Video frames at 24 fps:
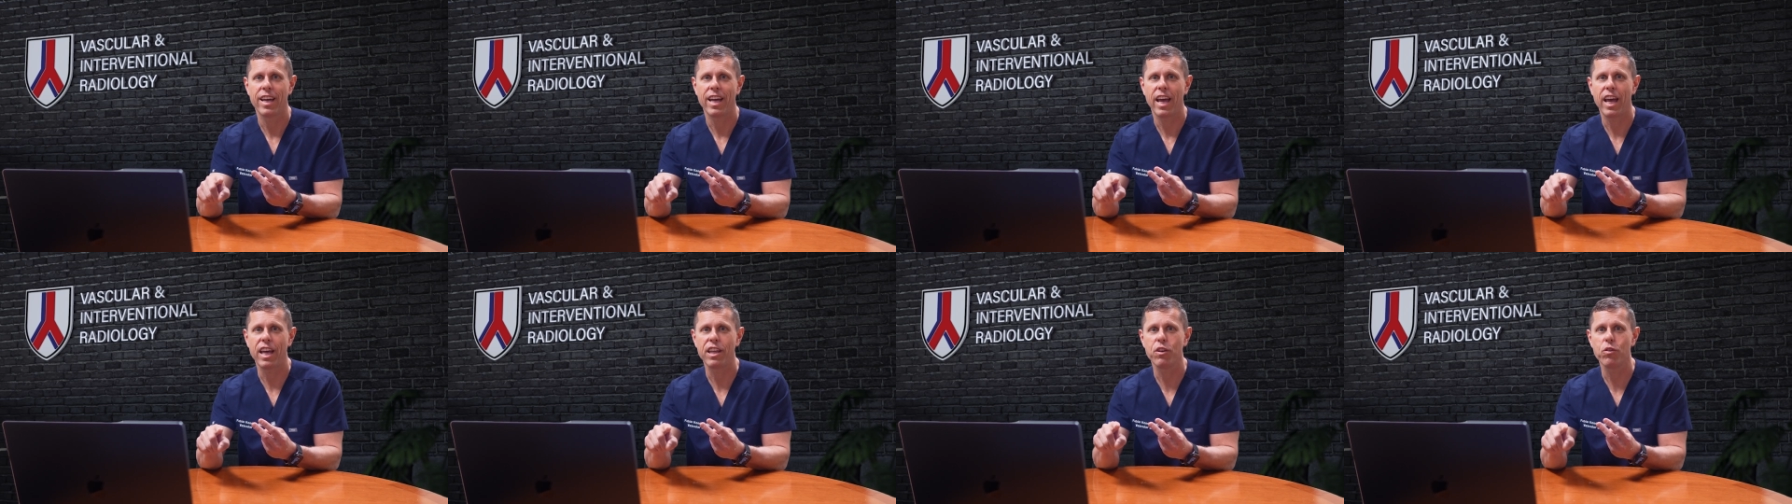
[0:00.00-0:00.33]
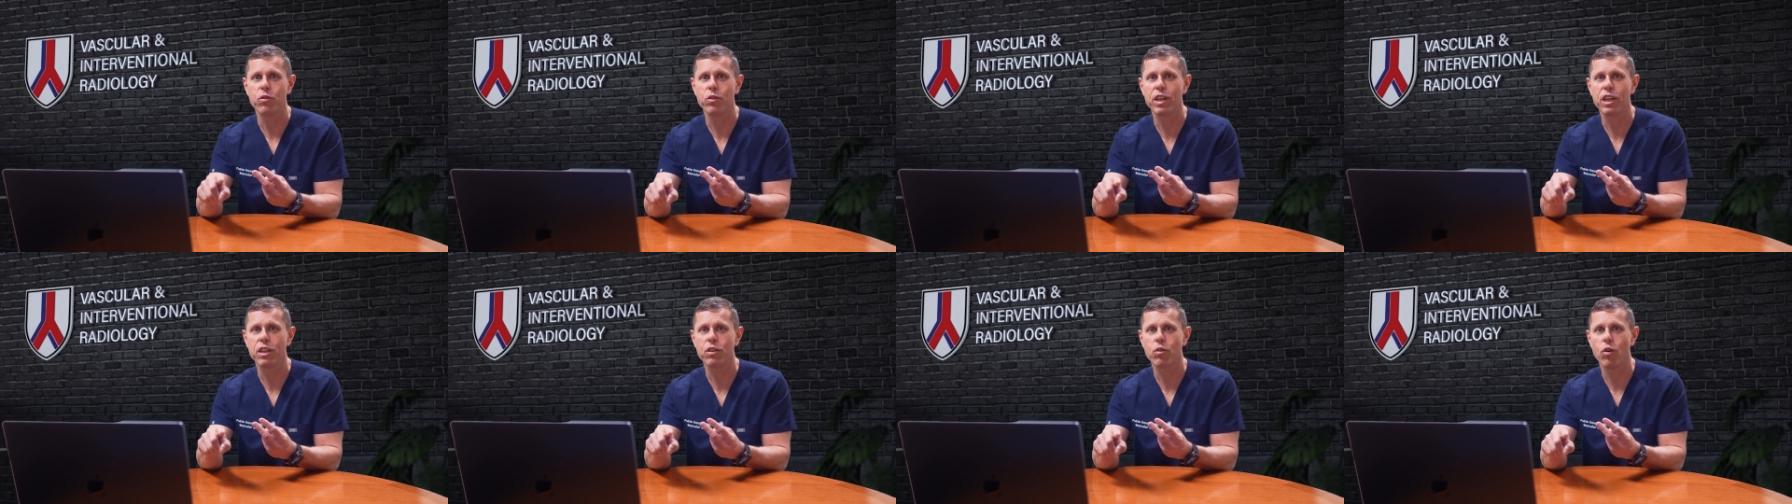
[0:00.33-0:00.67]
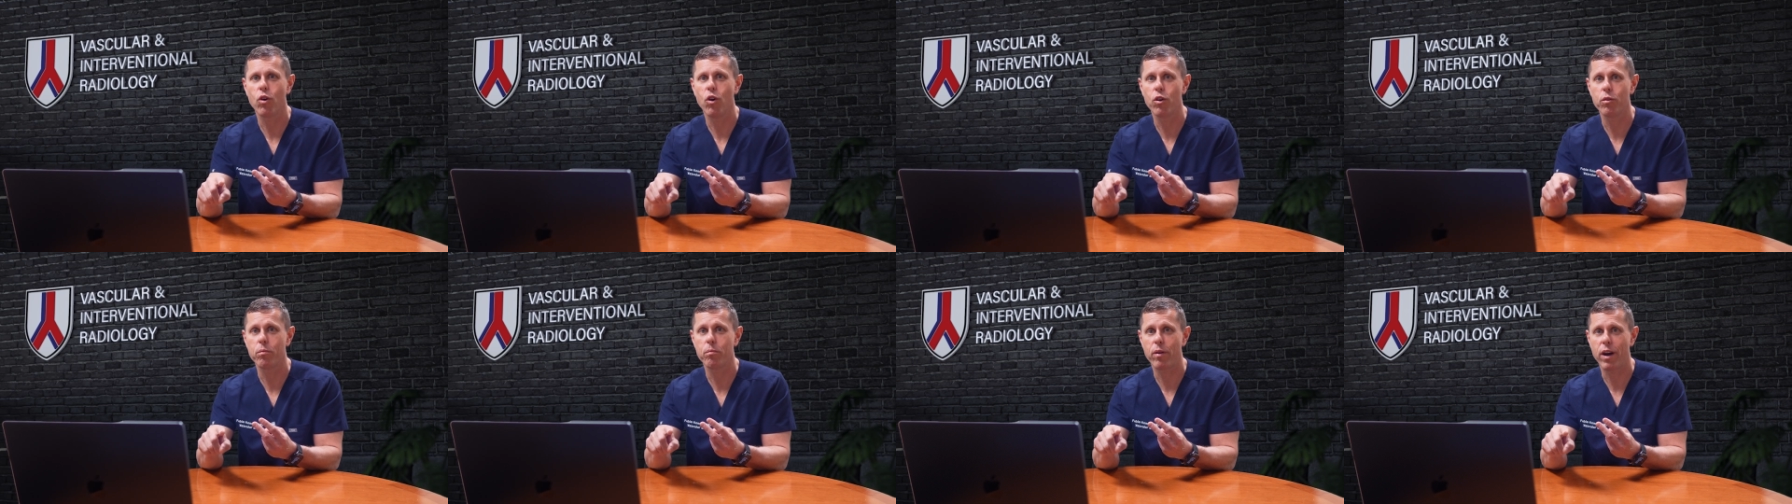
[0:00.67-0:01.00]
And you need to
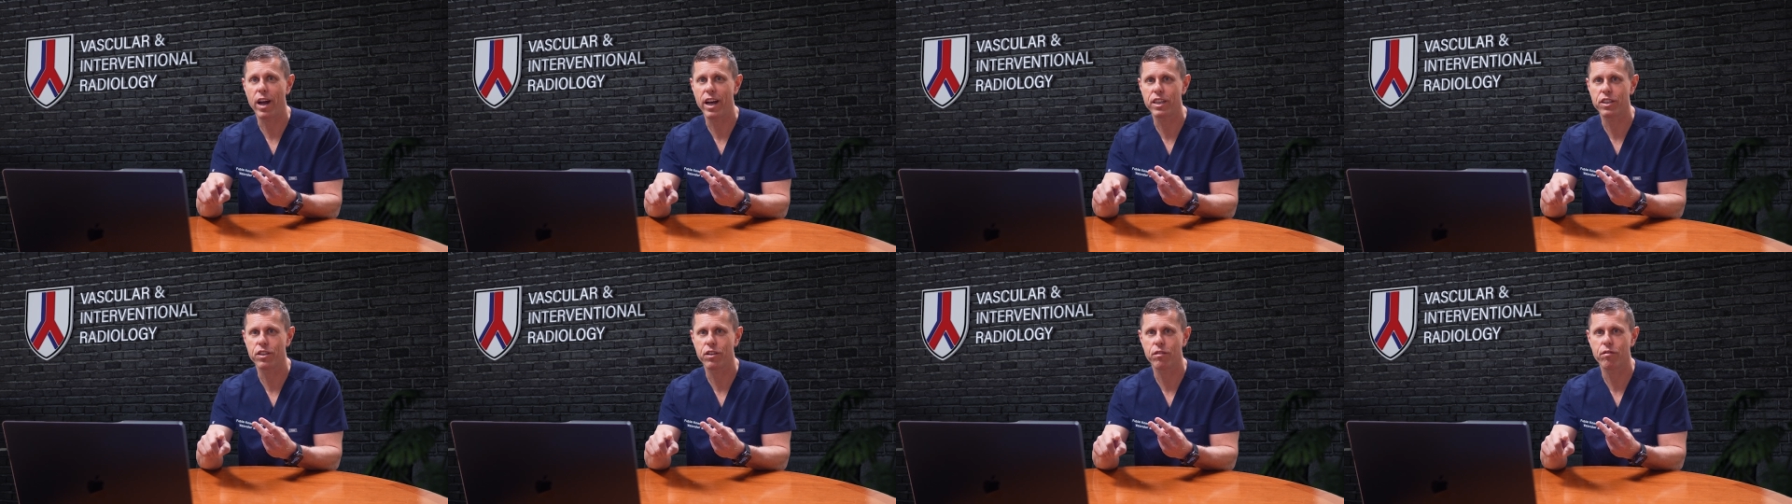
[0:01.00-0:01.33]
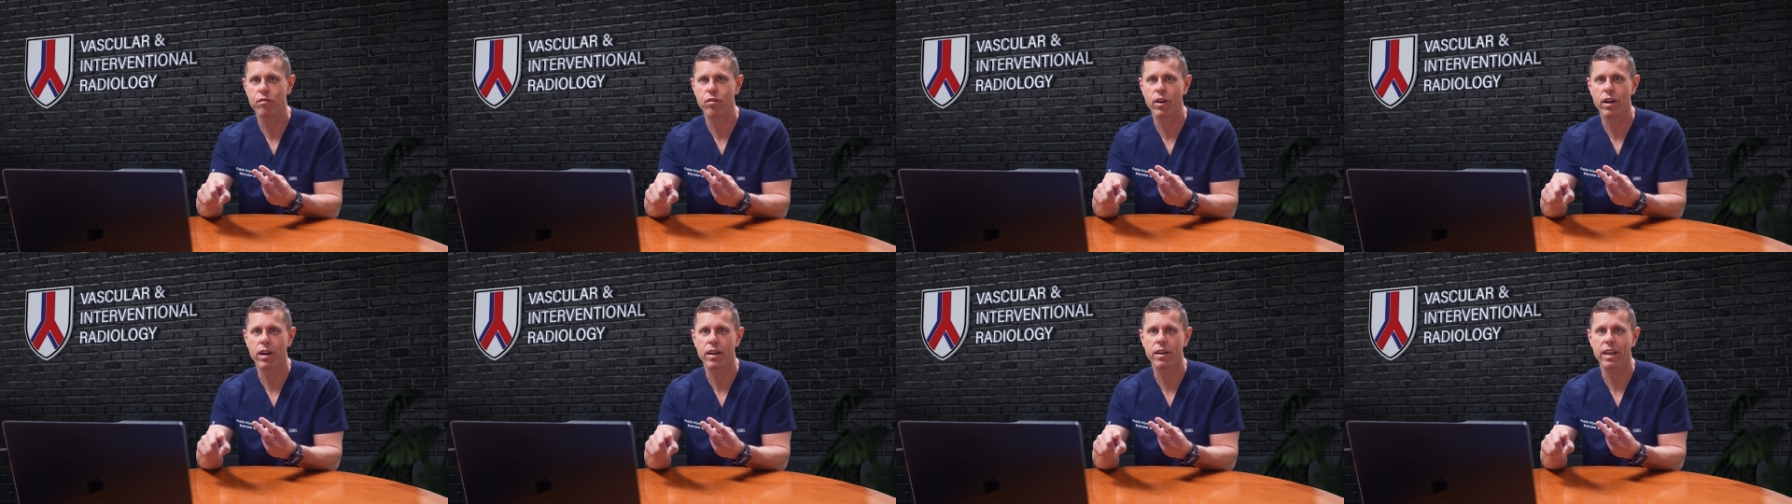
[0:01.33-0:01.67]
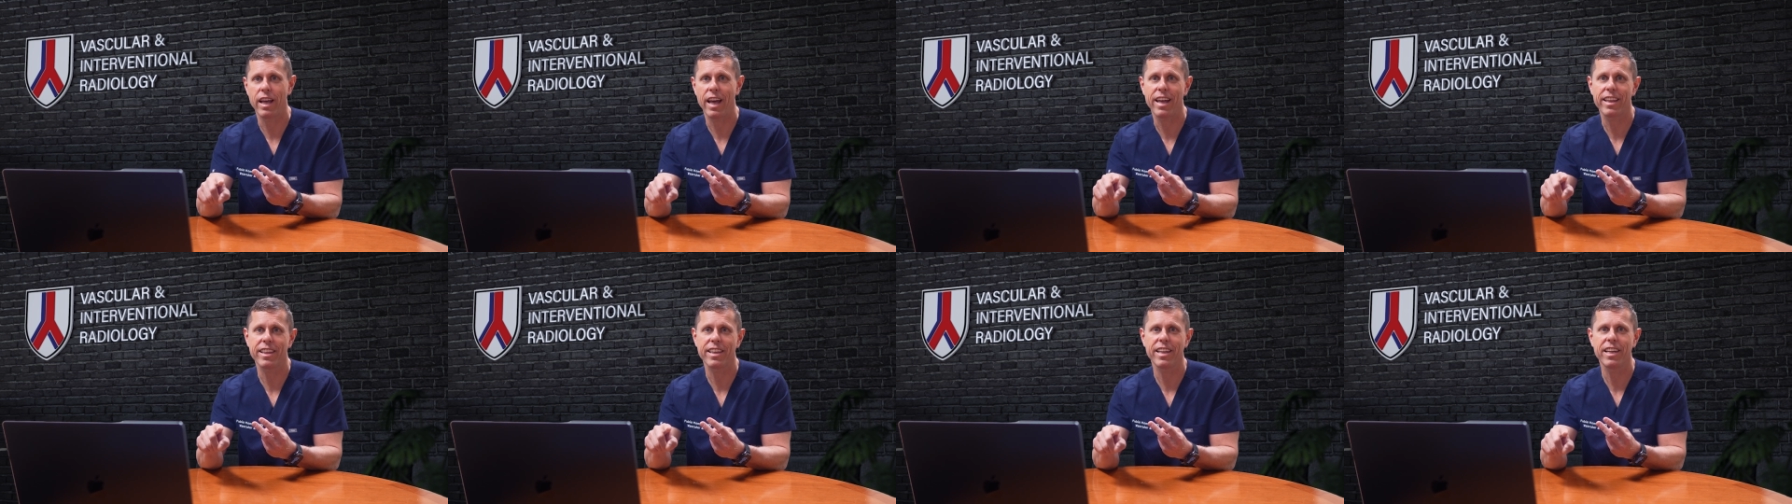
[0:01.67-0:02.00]
hold pressure for
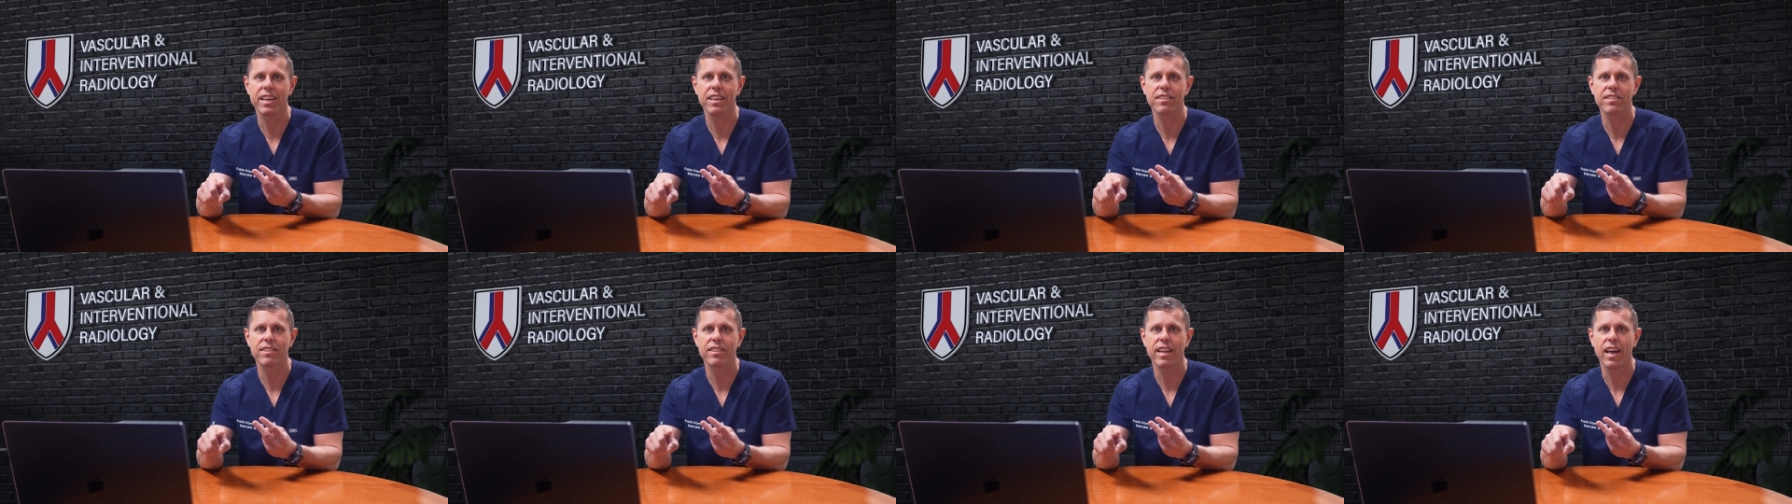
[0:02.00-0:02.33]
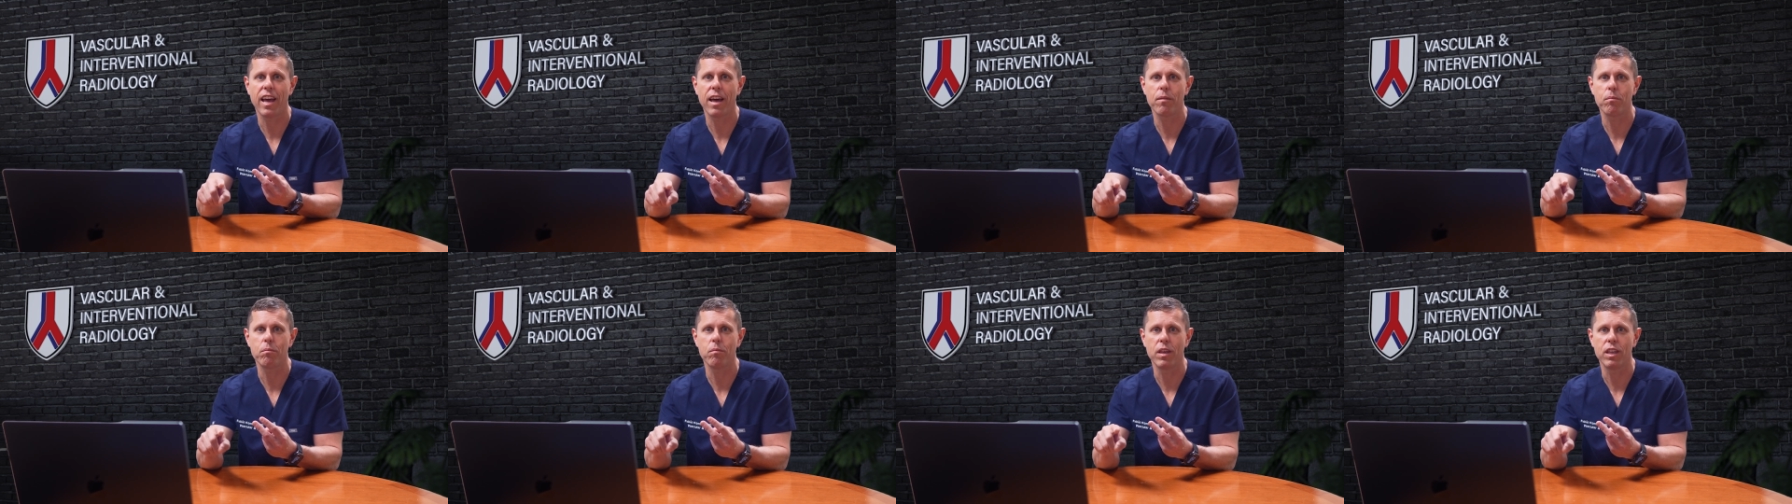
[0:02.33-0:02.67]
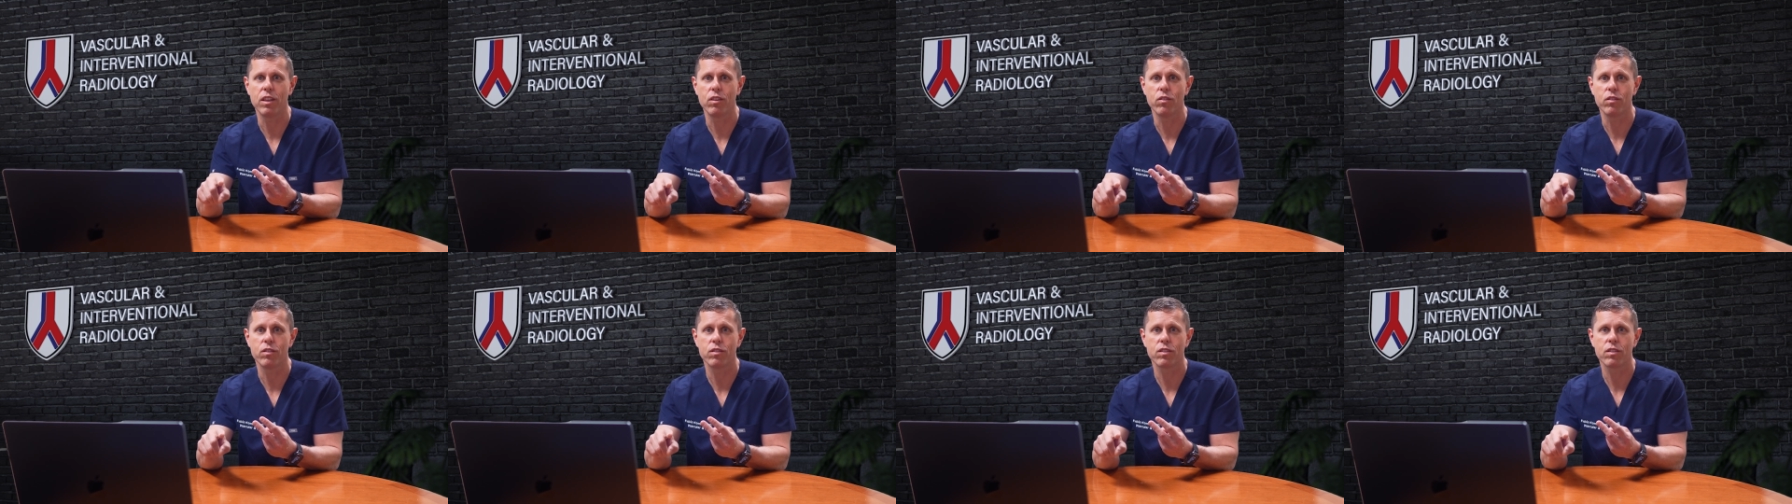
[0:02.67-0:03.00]
at least ten
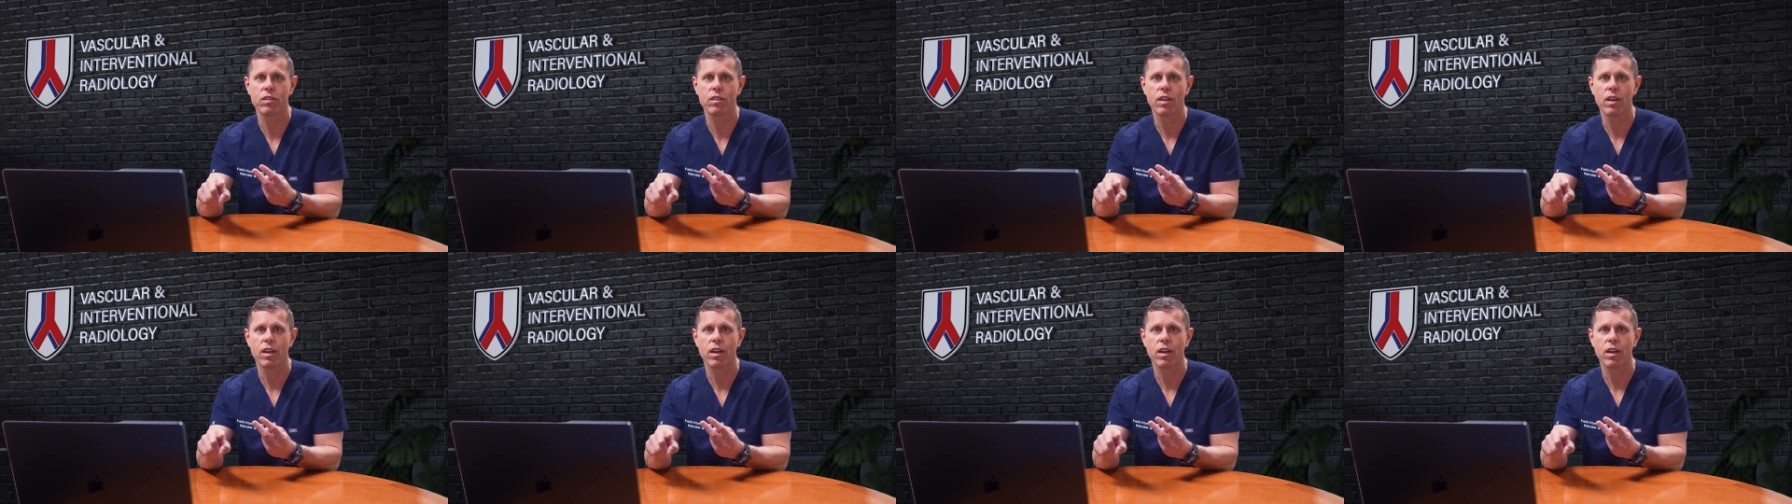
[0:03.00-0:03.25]
minutes.